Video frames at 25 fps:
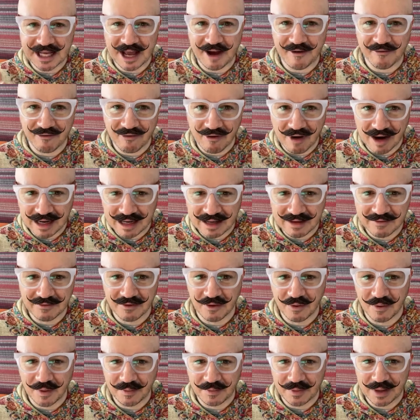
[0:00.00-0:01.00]
ready for
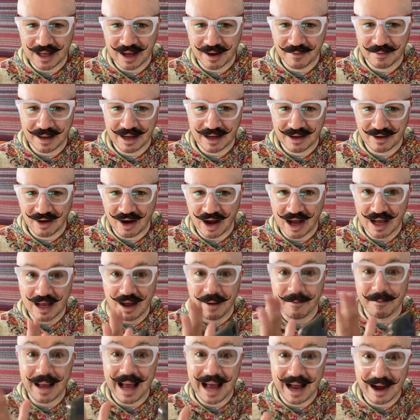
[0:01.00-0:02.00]
when we come out
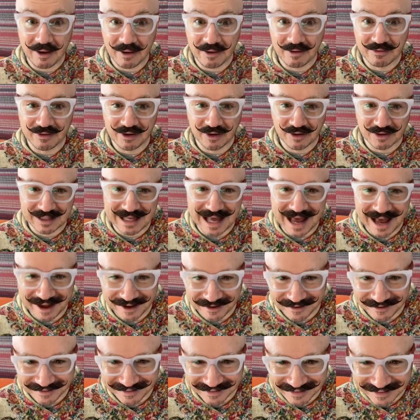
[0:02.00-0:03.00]
of
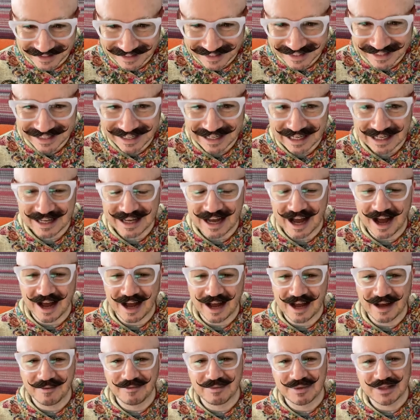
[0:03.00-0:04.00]
lockdown.
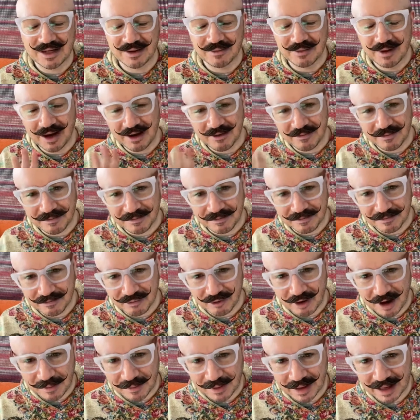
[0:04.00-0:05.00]
So I'm kind of
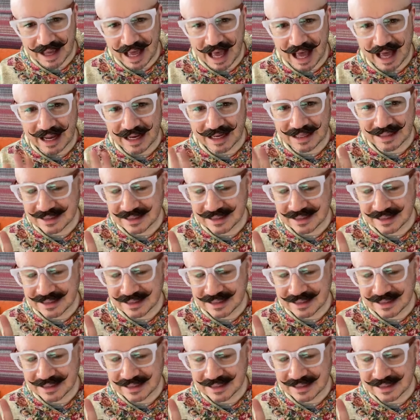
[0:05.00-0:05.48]
prepping, and